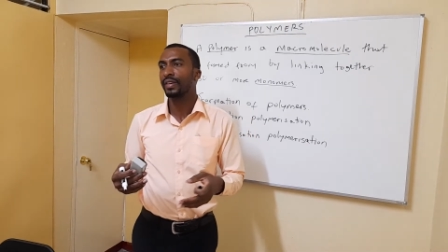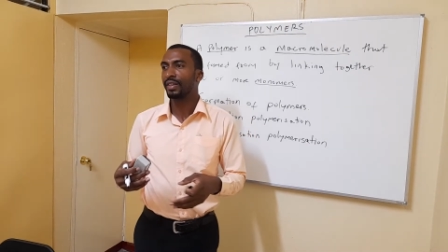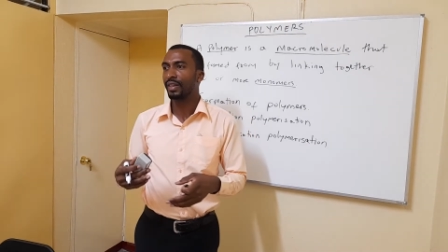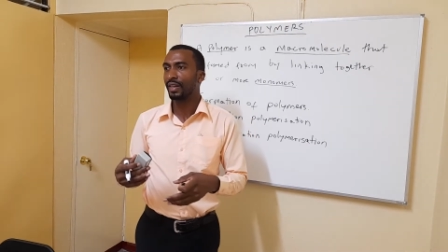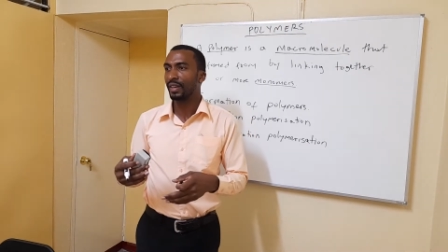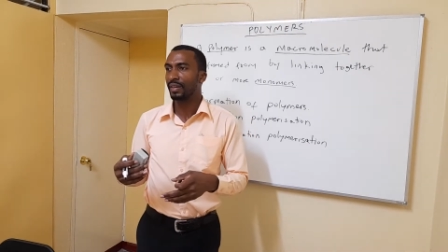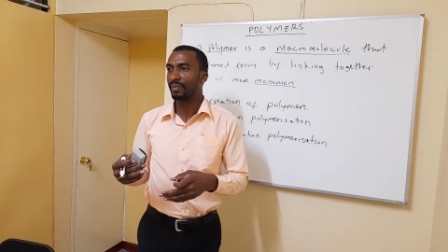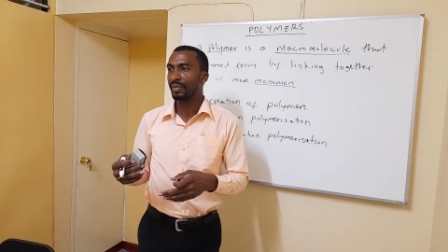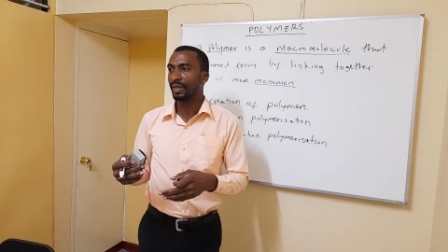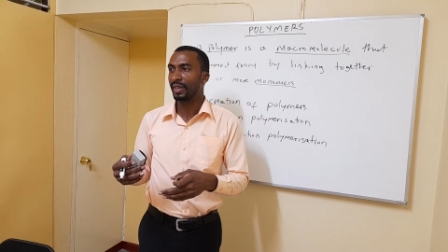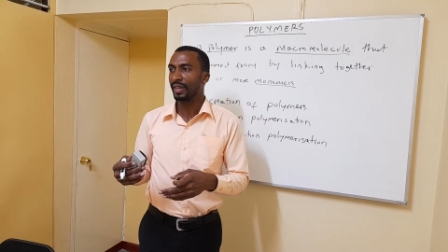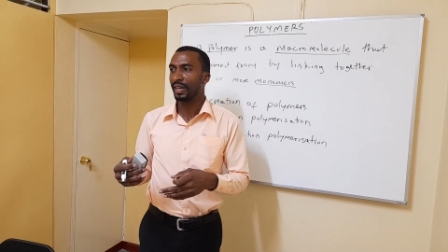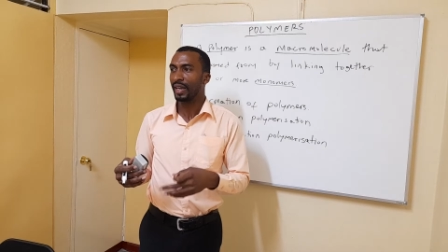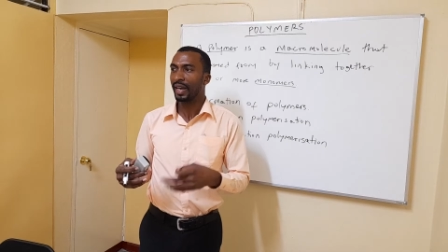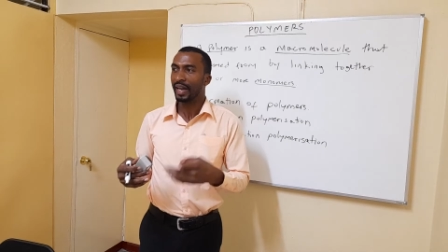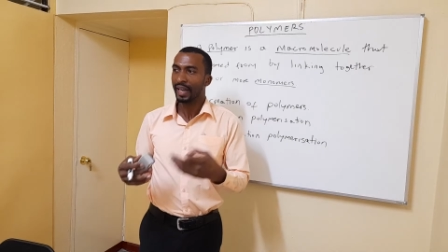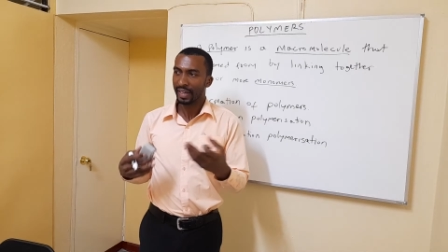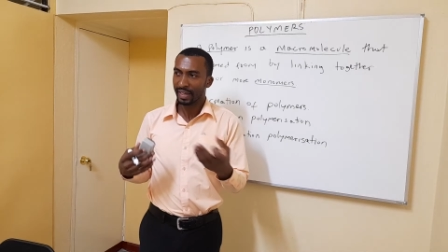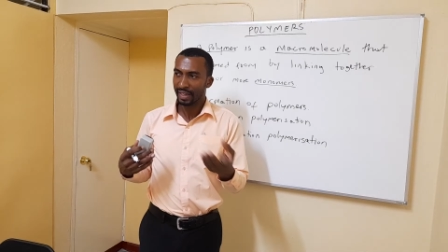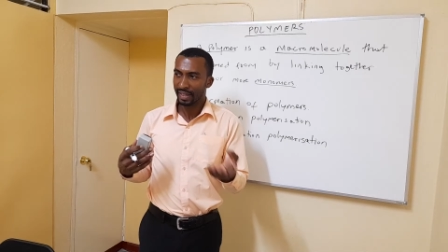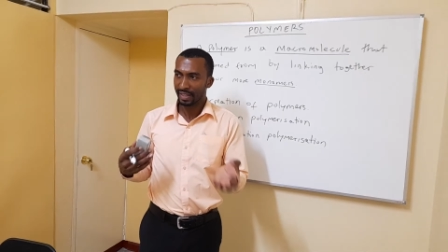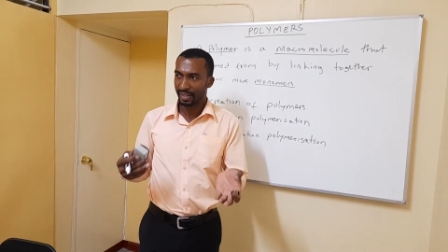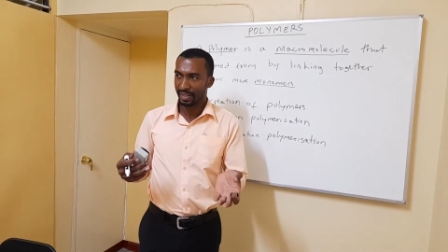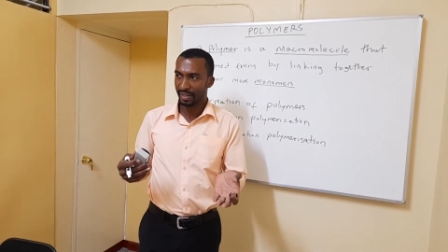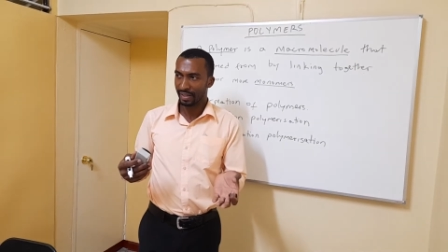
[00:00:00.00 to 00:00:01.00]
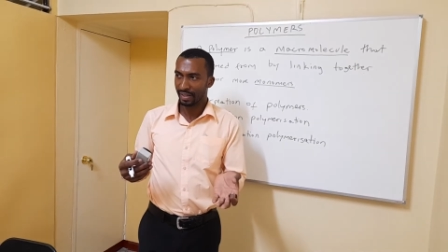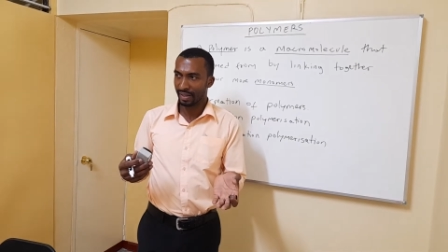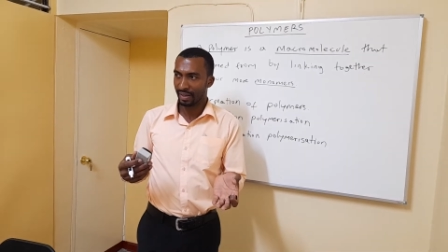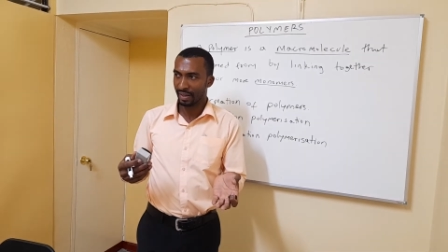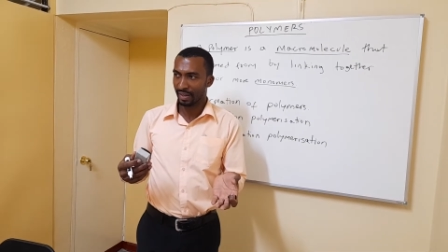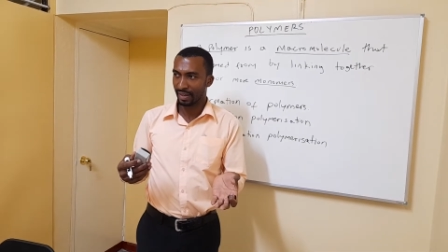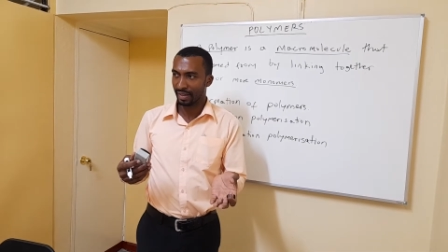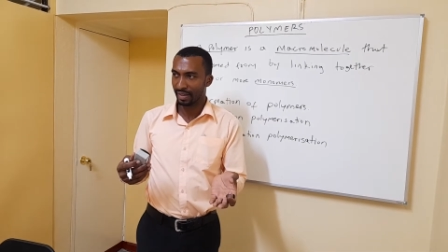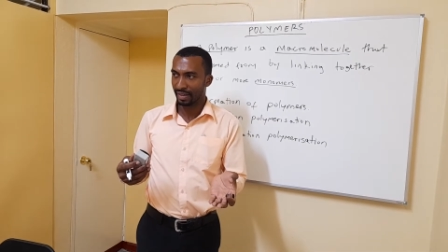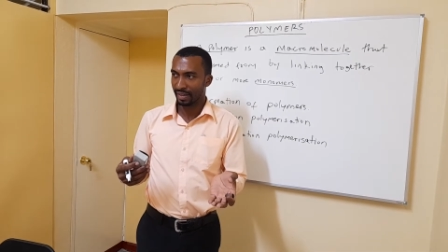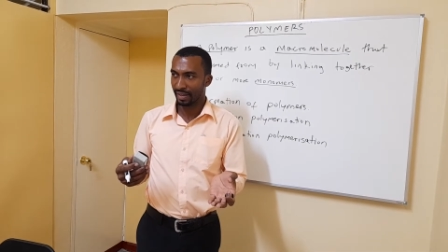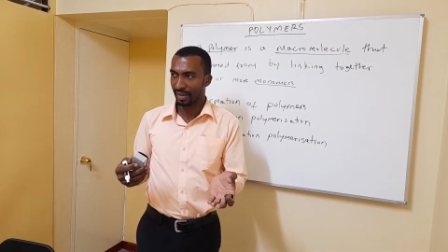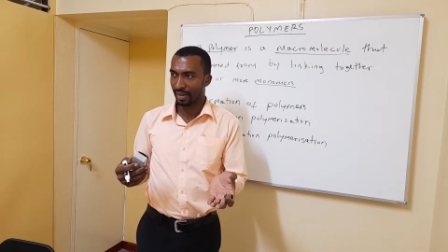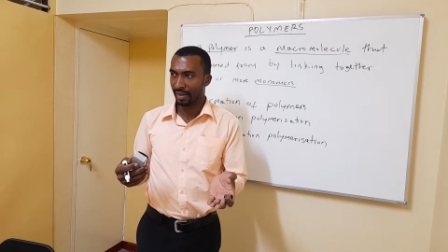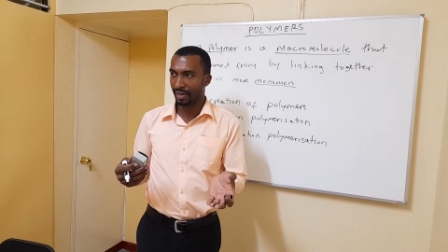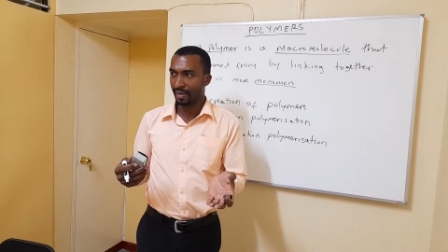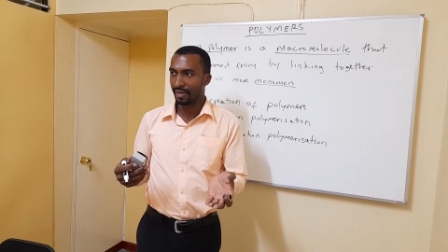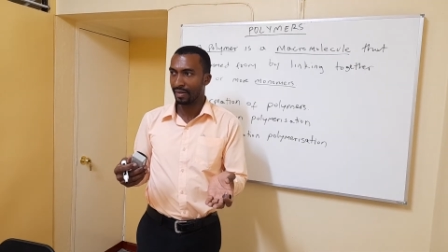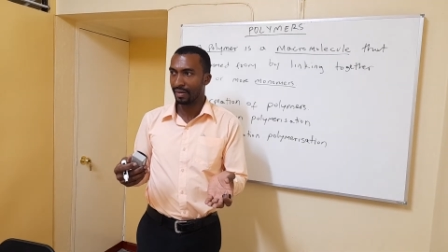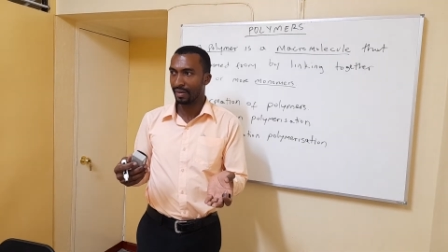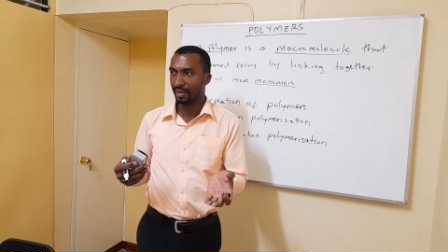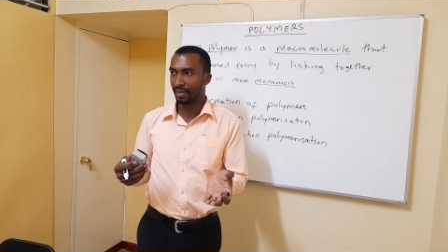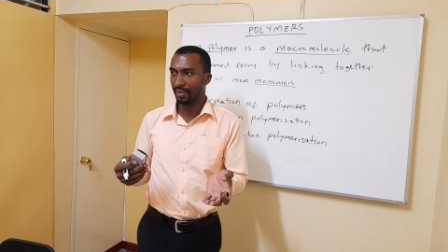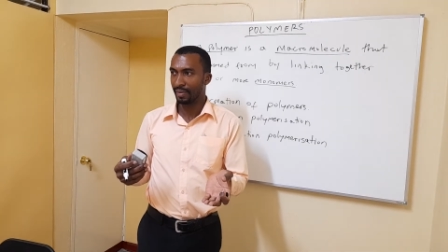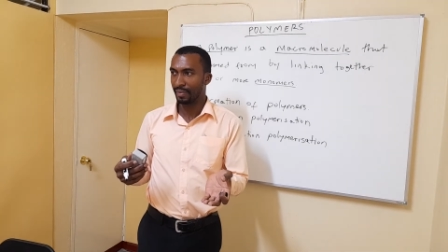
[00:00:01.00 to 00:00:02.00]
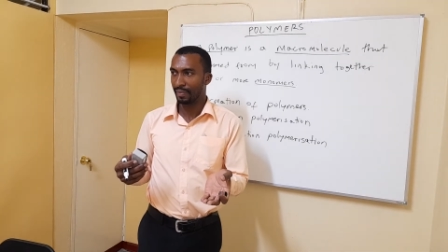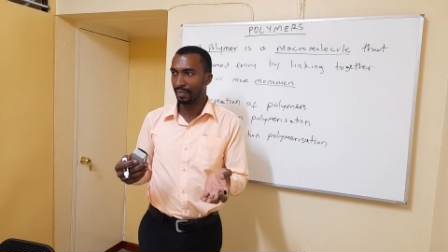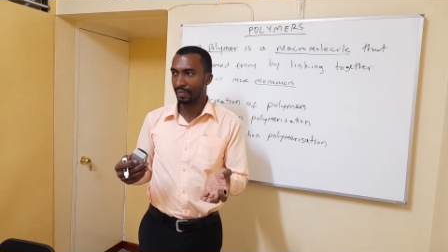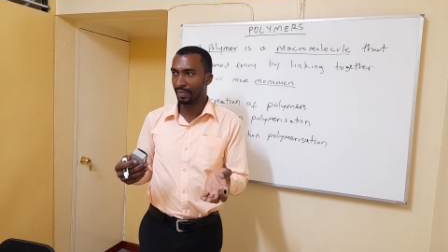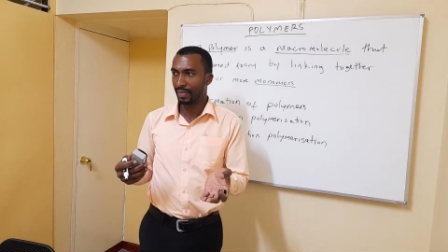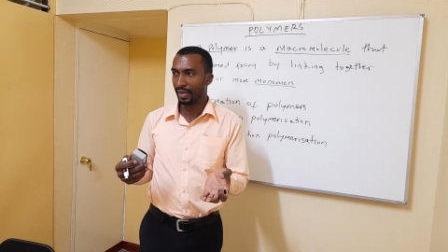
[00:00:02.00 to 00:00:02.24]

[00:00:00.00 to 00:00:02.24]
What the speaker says: normally identical in a